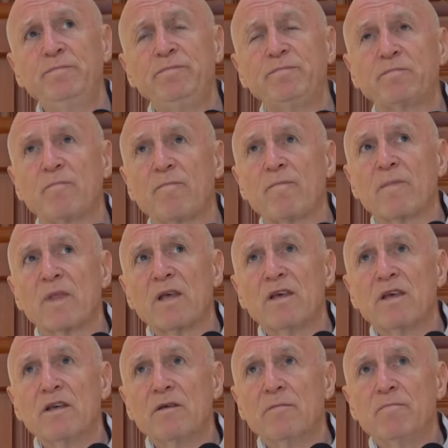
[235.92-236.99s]

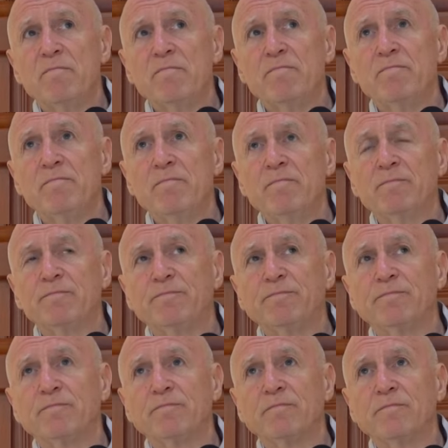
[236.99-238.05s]

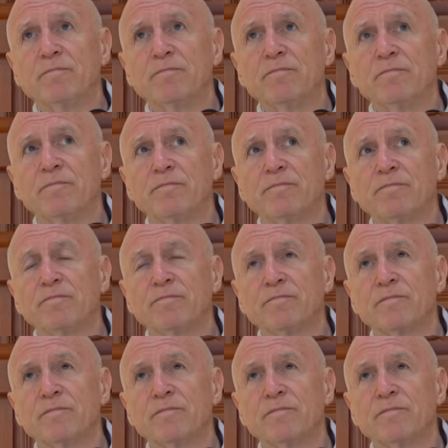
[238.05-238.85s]
(no one is talking)